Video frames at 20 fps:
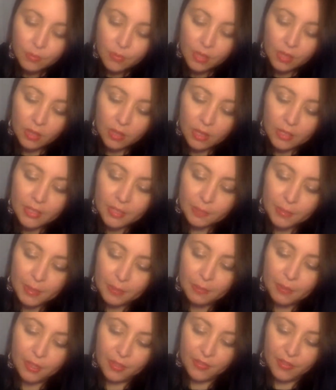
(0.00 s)
Lots of
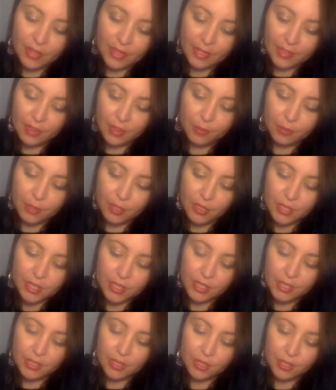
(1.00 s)
people are finding their
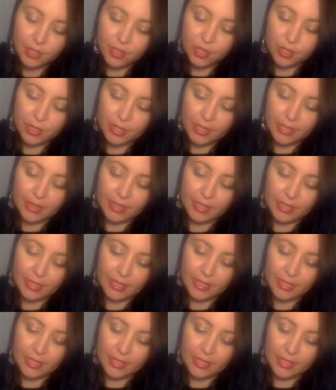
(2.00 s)
person during this.